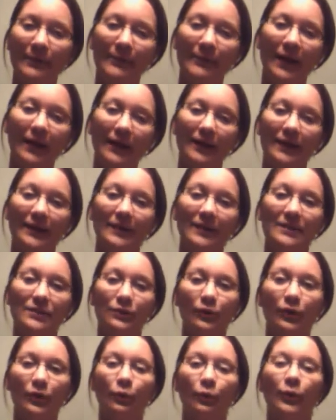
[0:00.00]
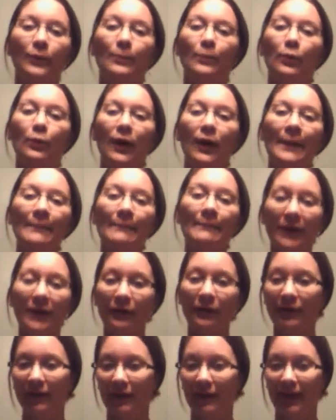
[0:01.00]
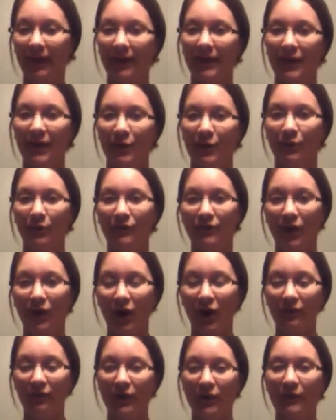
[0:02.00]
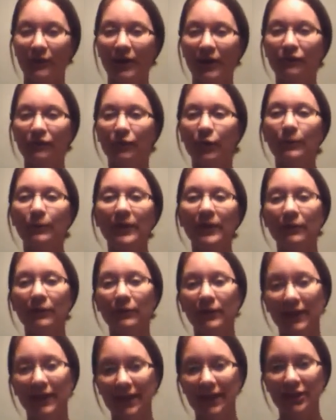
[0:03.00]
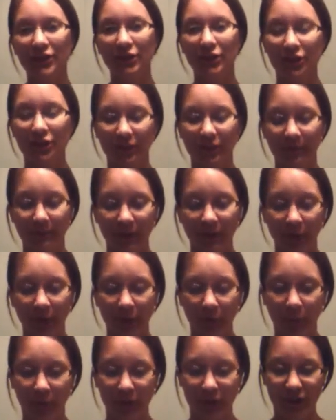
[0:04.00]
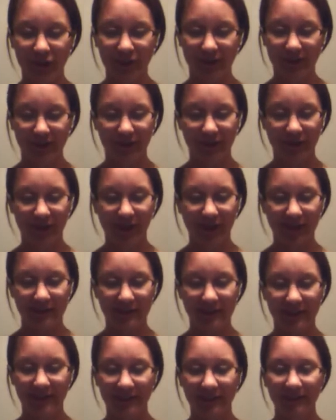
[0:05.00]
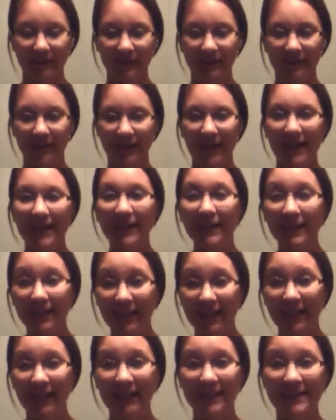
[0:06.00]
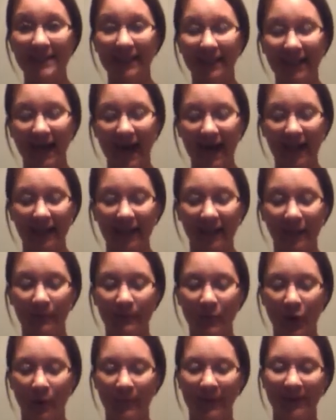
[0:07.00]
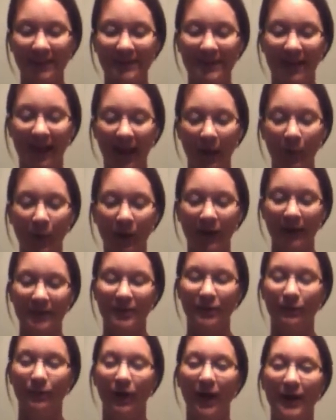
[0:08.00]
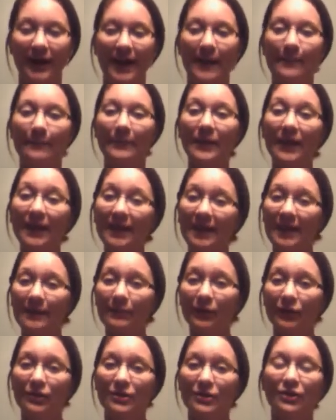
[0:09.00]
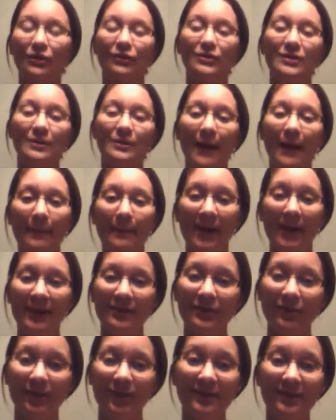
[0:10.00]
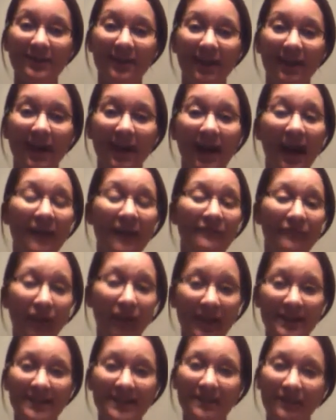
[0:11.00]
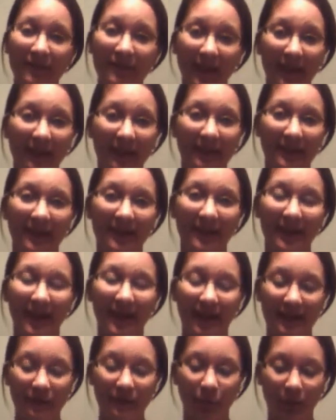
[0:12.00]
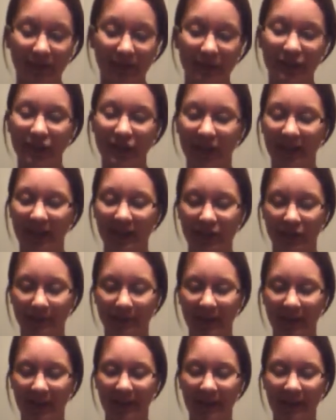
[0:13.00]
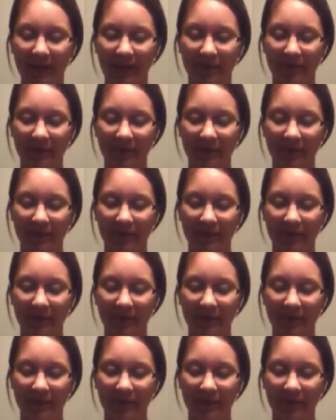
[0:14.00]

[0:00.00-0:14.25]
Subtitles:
my eating disorder would primarily revolve around forming a relationship with Jesus Christ, clinging to God in the moments that I wanted to run, and being able to turn to my mentors and friends of faith is what's changed my life.